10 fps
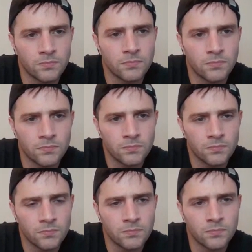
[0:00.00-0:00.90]

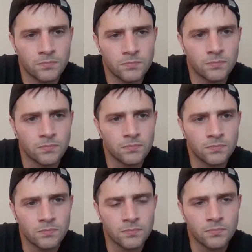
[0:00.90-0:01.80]

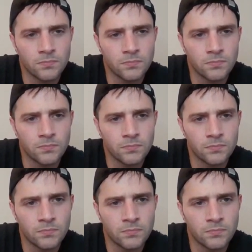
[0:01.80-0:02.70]

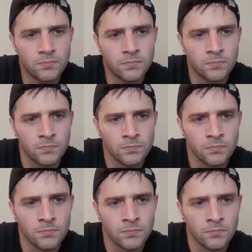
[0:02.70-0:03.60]

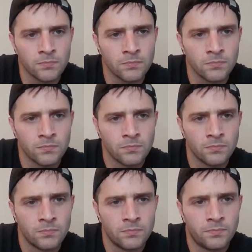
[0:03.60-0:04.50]

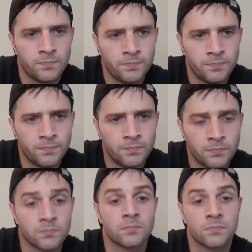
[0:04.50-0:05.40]

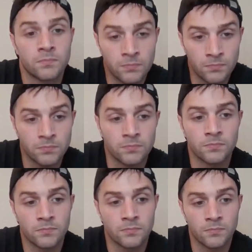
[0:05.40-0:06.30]

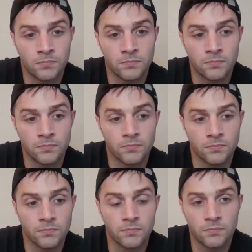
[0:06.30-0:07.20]

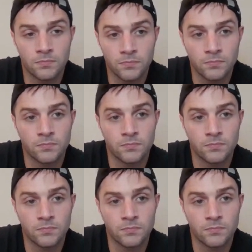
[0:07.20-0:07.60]
[no speech]